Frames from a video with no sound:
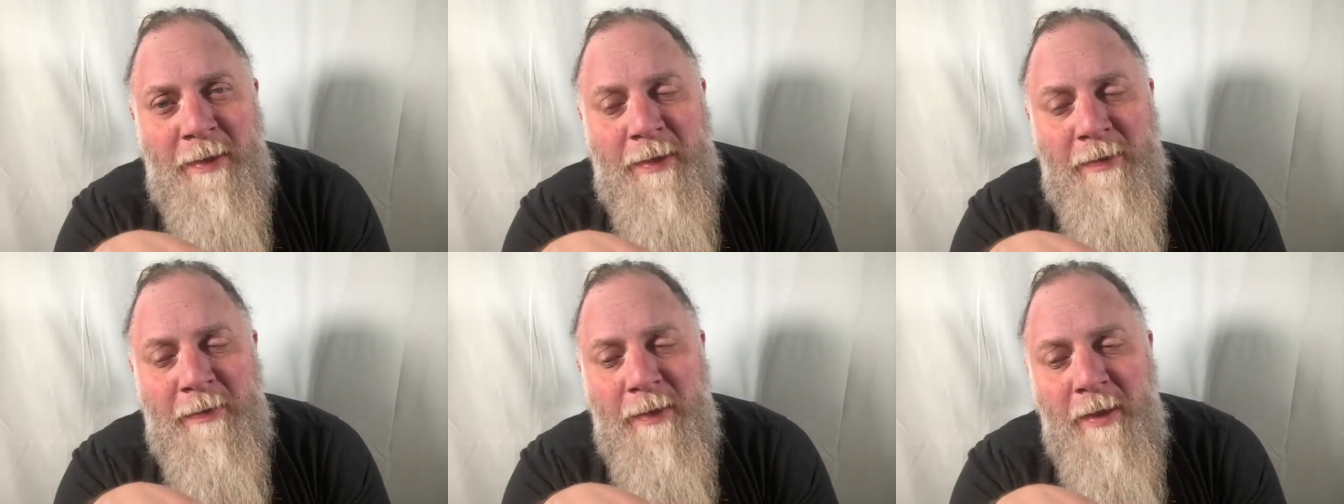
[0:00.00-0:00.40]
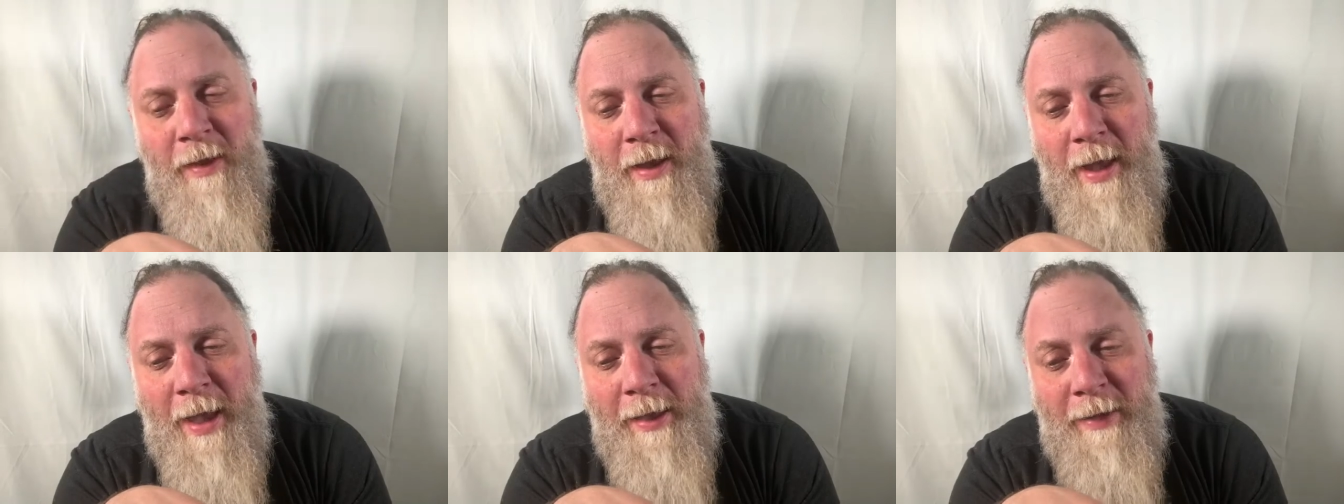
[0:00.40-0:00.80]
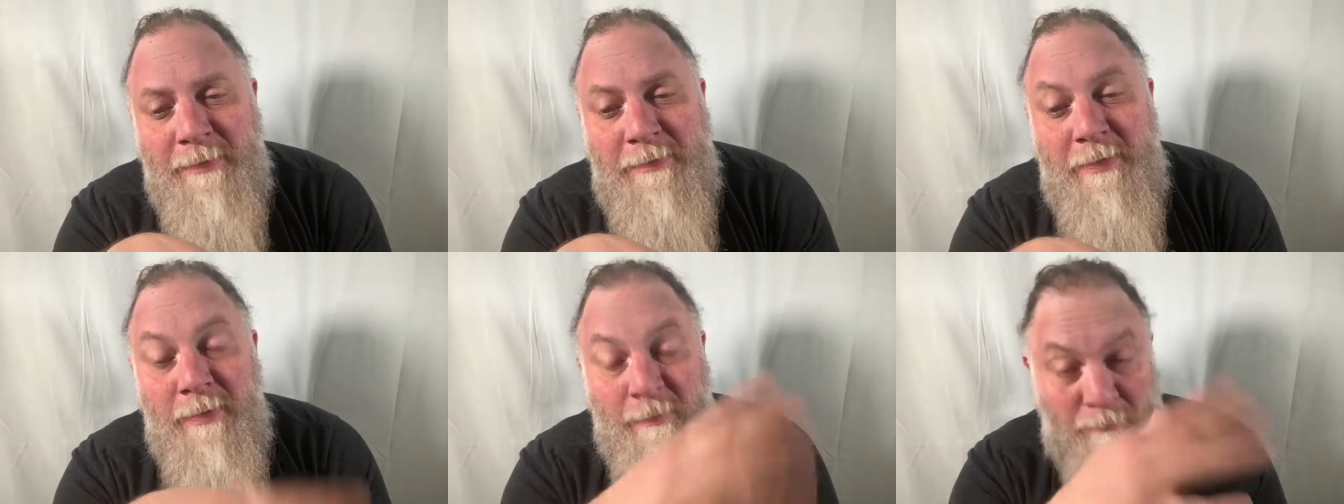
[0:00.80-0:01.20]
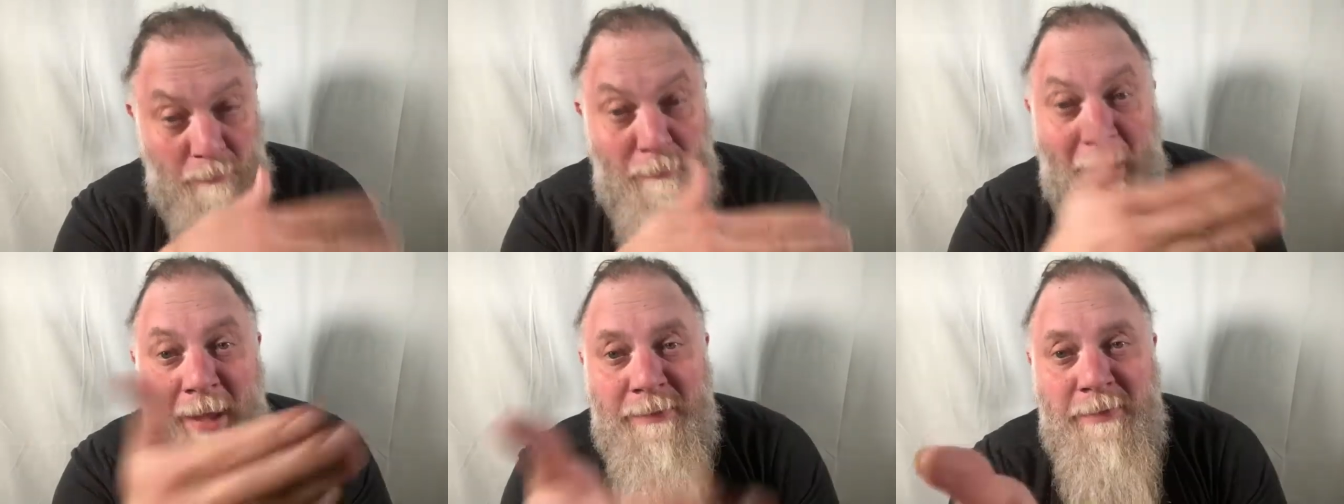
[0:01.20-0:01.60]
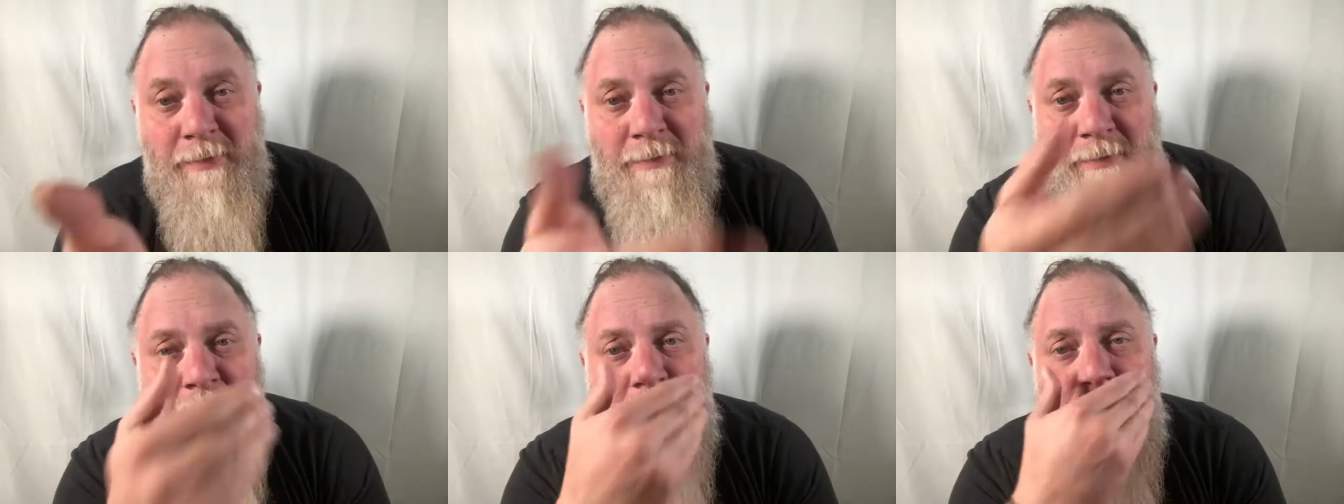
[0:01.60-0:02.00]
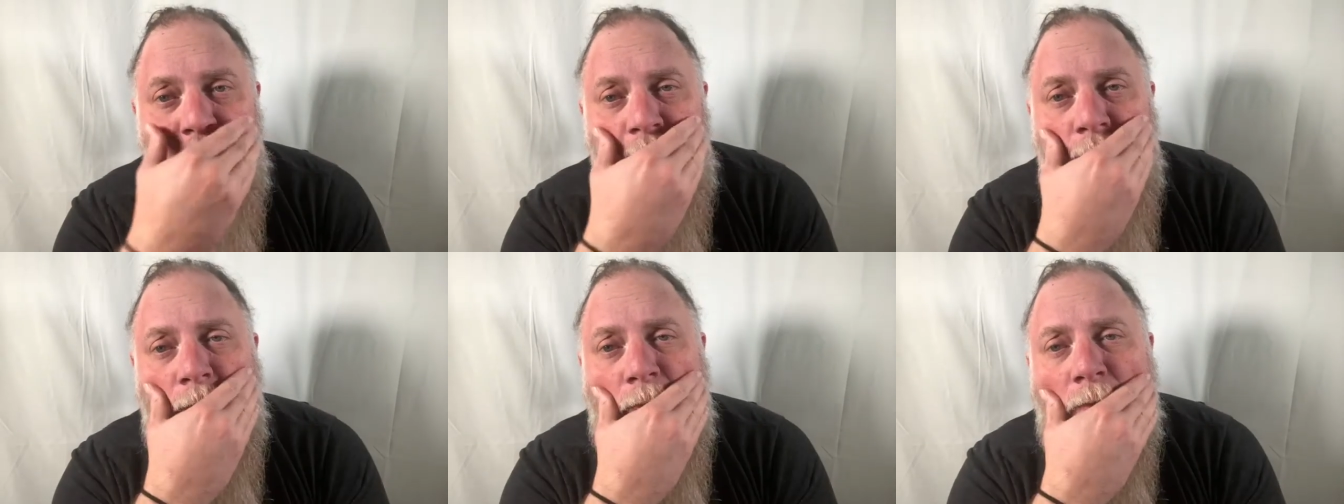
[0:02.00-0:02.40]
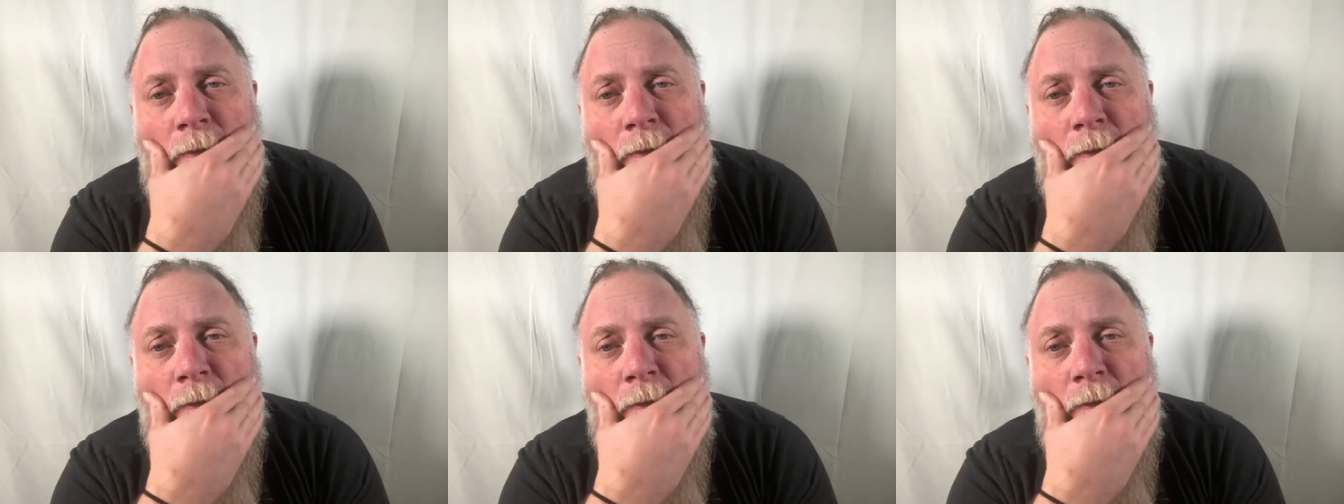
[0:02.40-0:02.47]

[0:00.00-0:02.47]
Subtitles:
and it's mass hysteria.